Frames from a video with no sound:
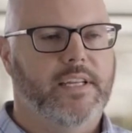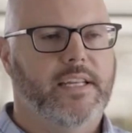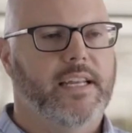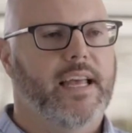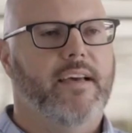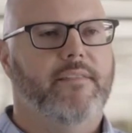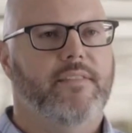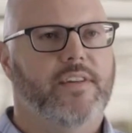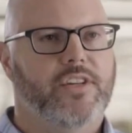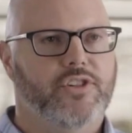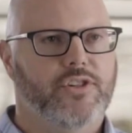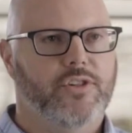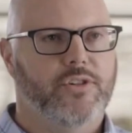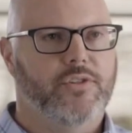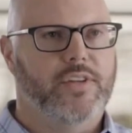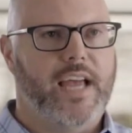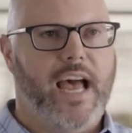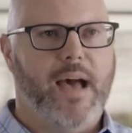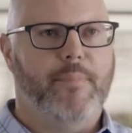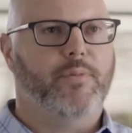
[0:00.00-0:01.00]
didn't have
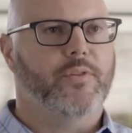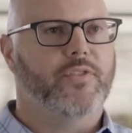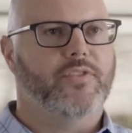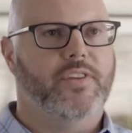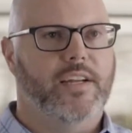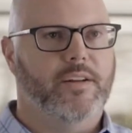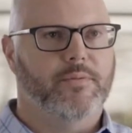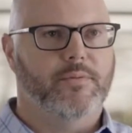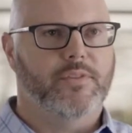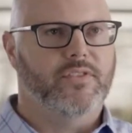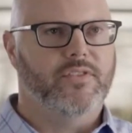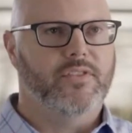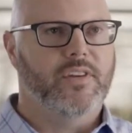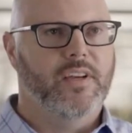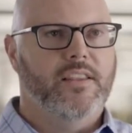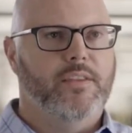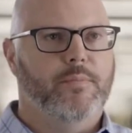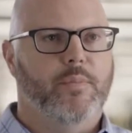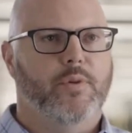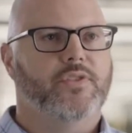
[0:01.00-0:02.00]
issues. Apple said it was
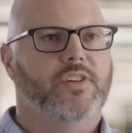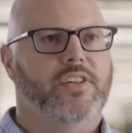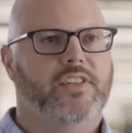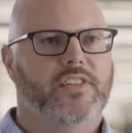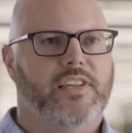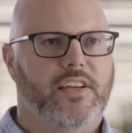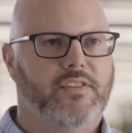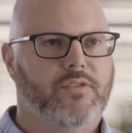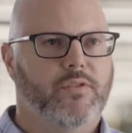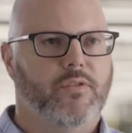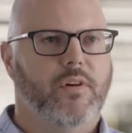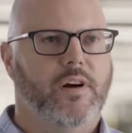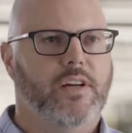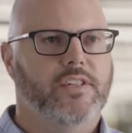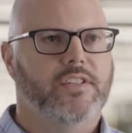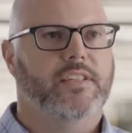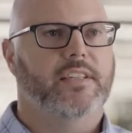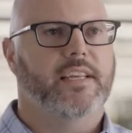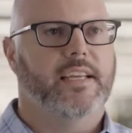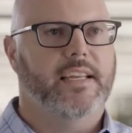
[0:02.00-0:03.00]
the most successful
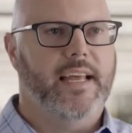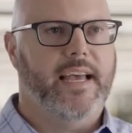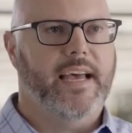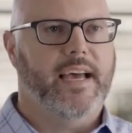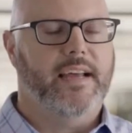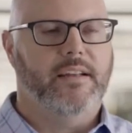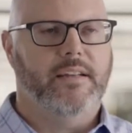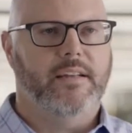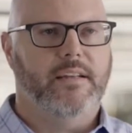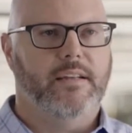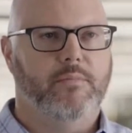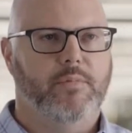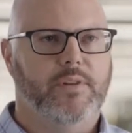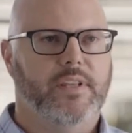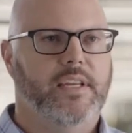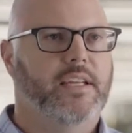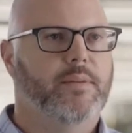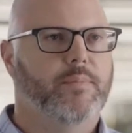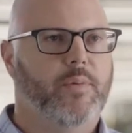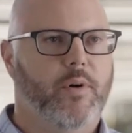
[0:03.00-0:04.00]
launch that they'd had in
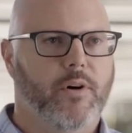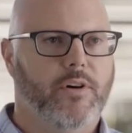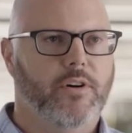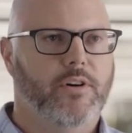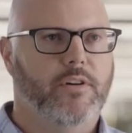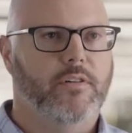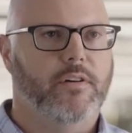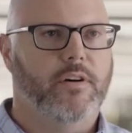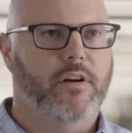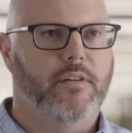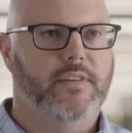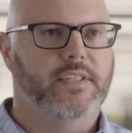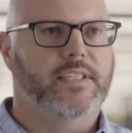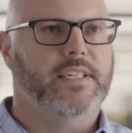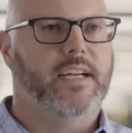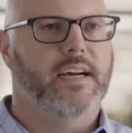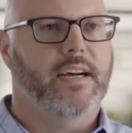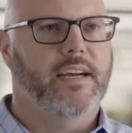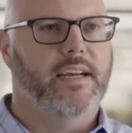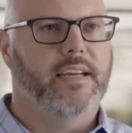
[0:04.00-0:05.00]
any partner of its
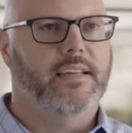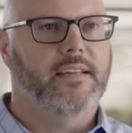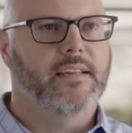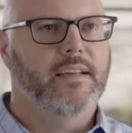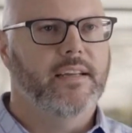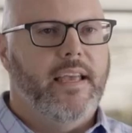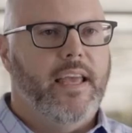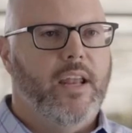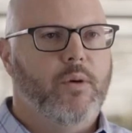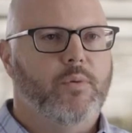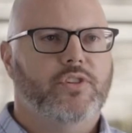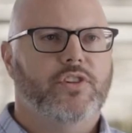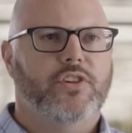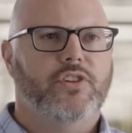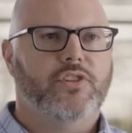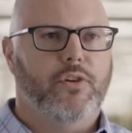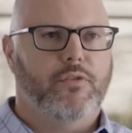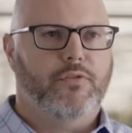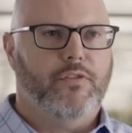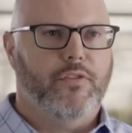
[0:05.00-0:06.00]
kind. And it was just
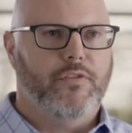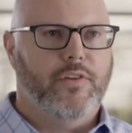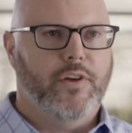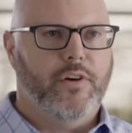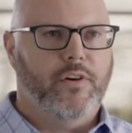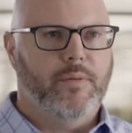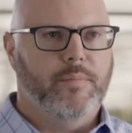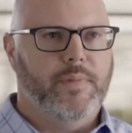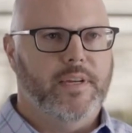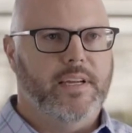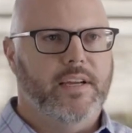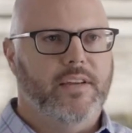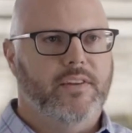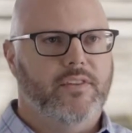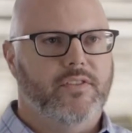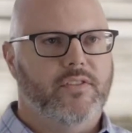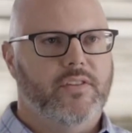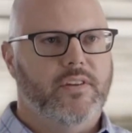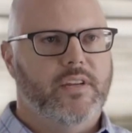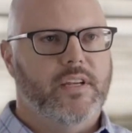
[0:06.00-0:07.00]
so fulfilling
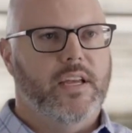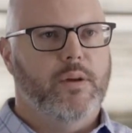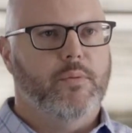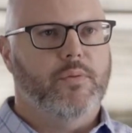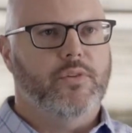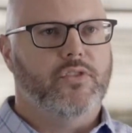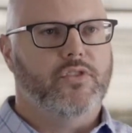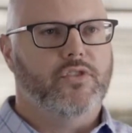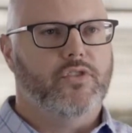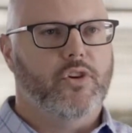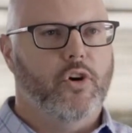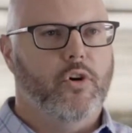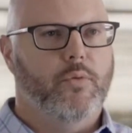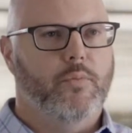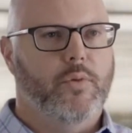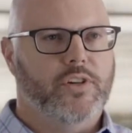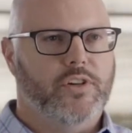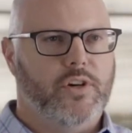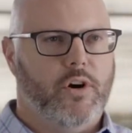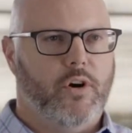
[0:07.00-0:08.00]
because it was so
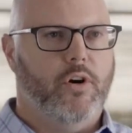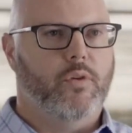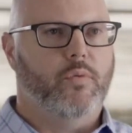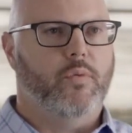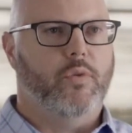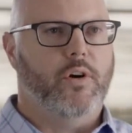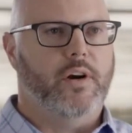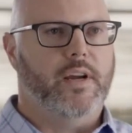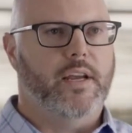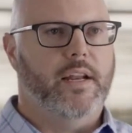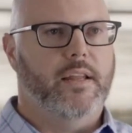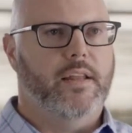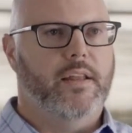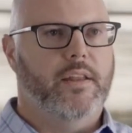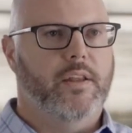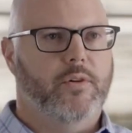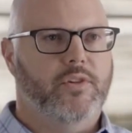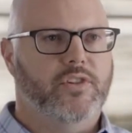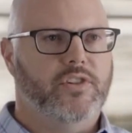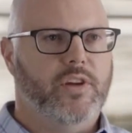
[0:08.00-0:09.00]
much hard work. And
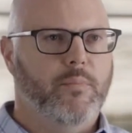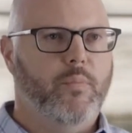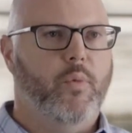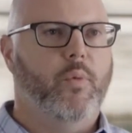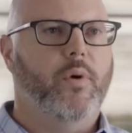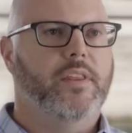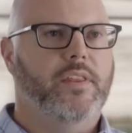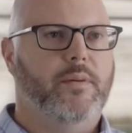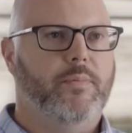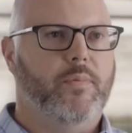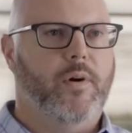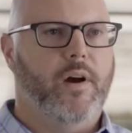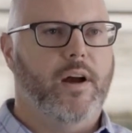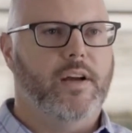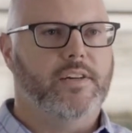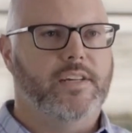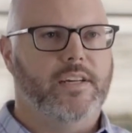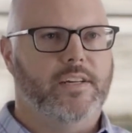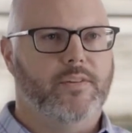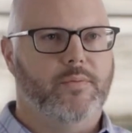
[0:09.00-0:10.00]
there was some point in the
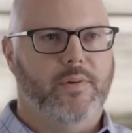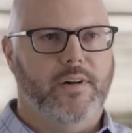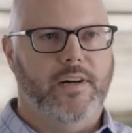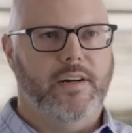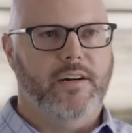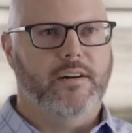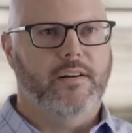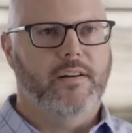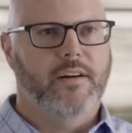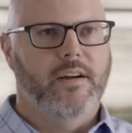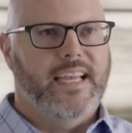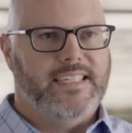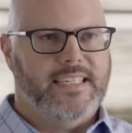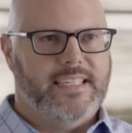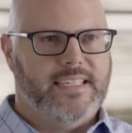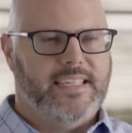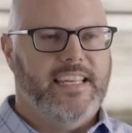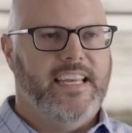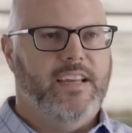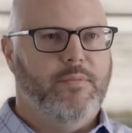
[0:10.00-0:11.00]
project where, as a
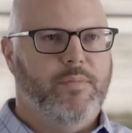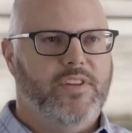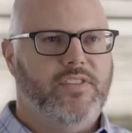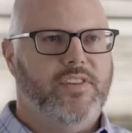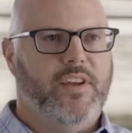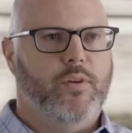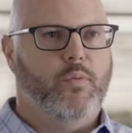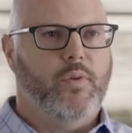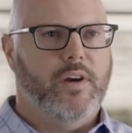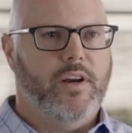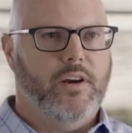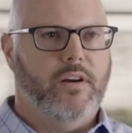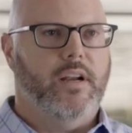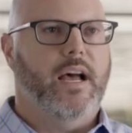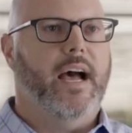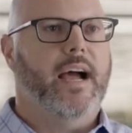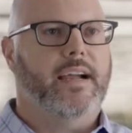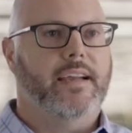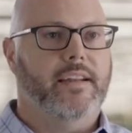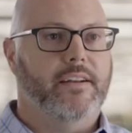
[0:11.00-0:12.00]
team, we said, we are
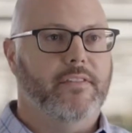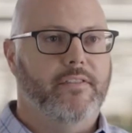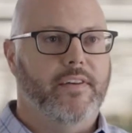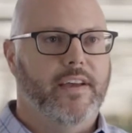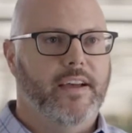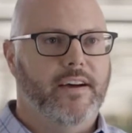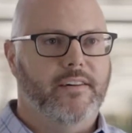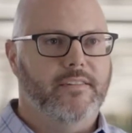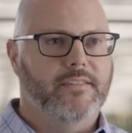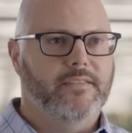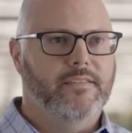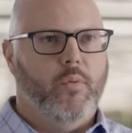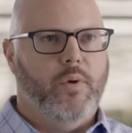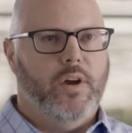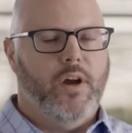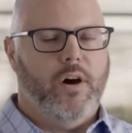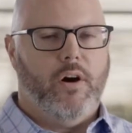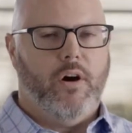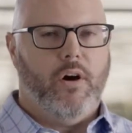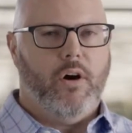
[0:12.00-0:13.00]
not going to fail.
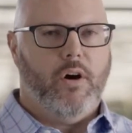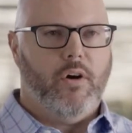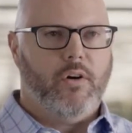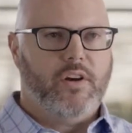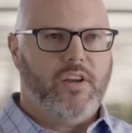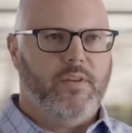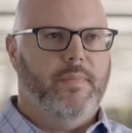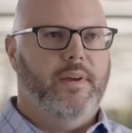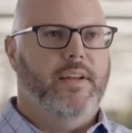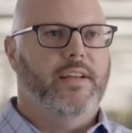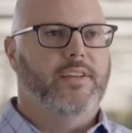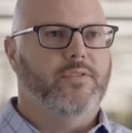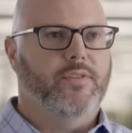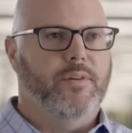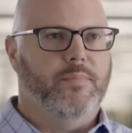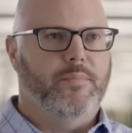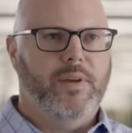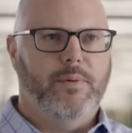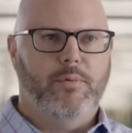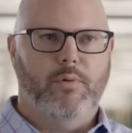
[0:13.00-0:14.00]
We all committed to it.
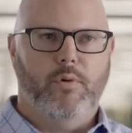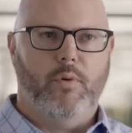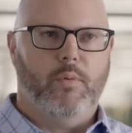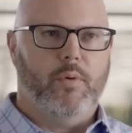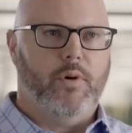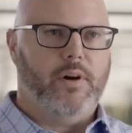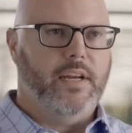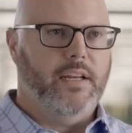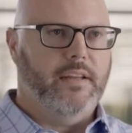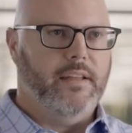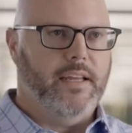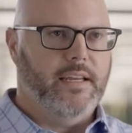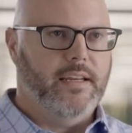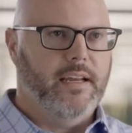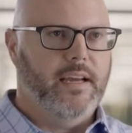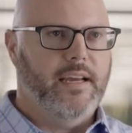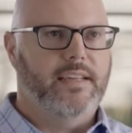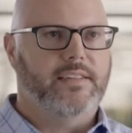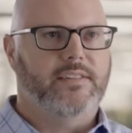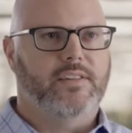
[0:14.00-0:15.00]
And people were working late
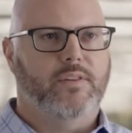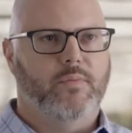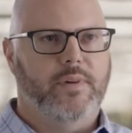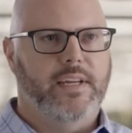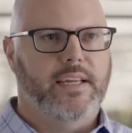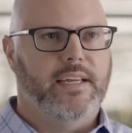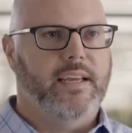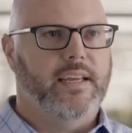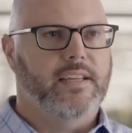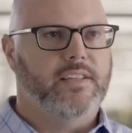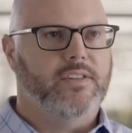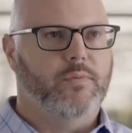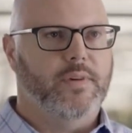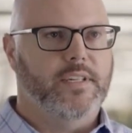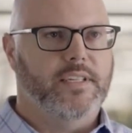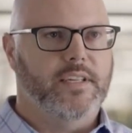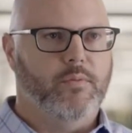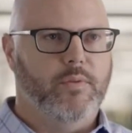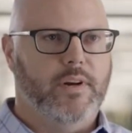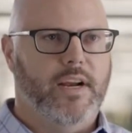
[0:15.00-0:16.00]
nights and weekends, and we
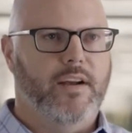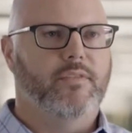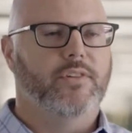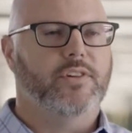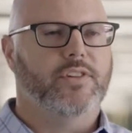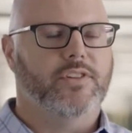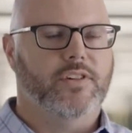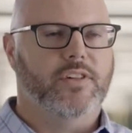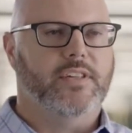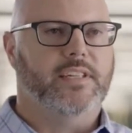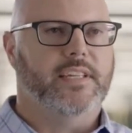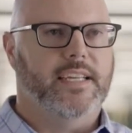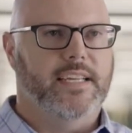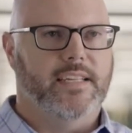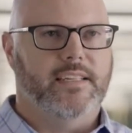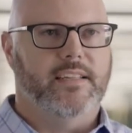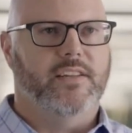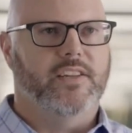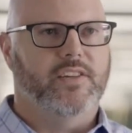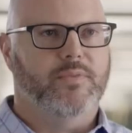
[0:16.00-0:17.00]
did whatever it took to
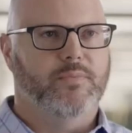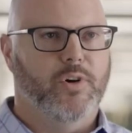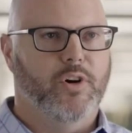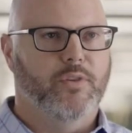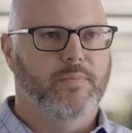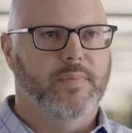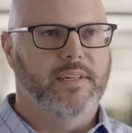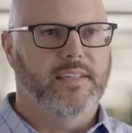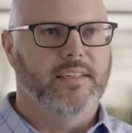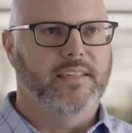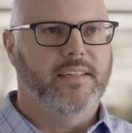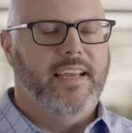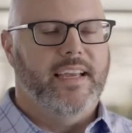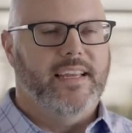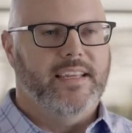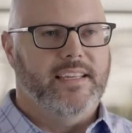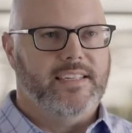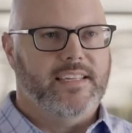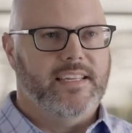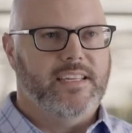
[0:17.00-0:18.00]
get to this moment.
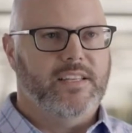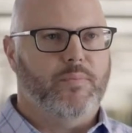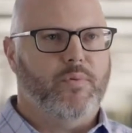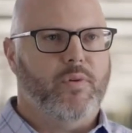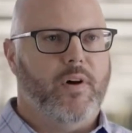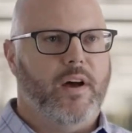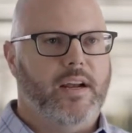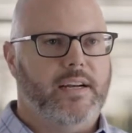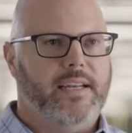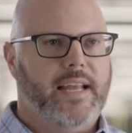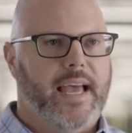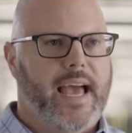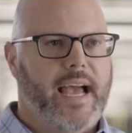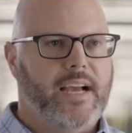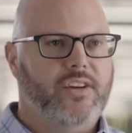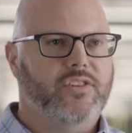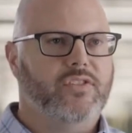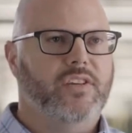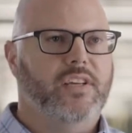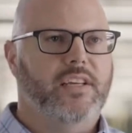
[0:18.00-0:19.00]
And to see the product
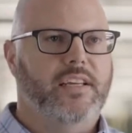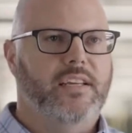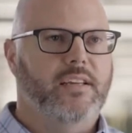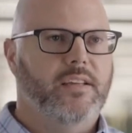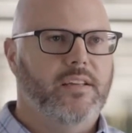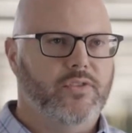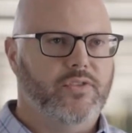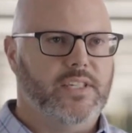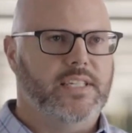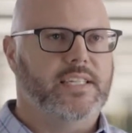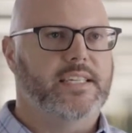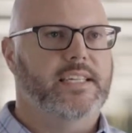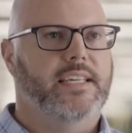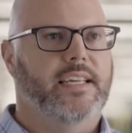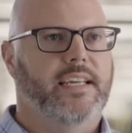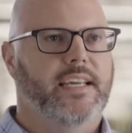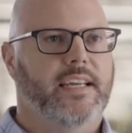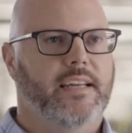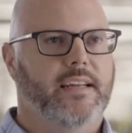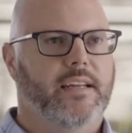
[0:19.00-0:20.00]
actually
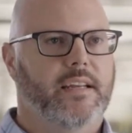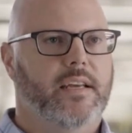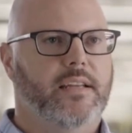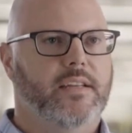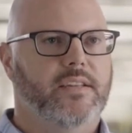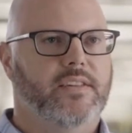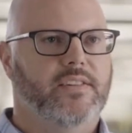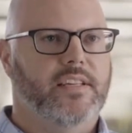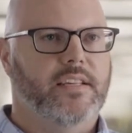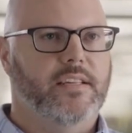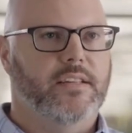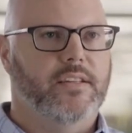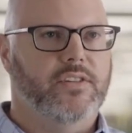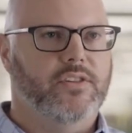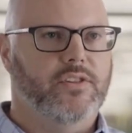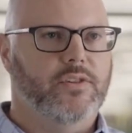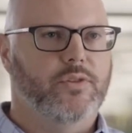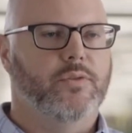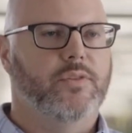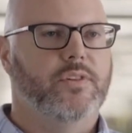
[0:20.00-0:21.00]
succeed and to see the
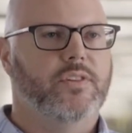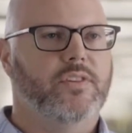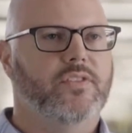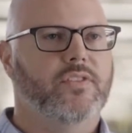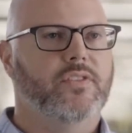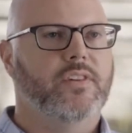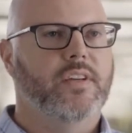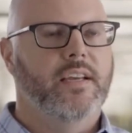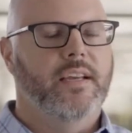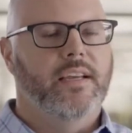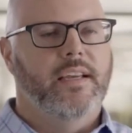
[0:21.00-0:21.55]
students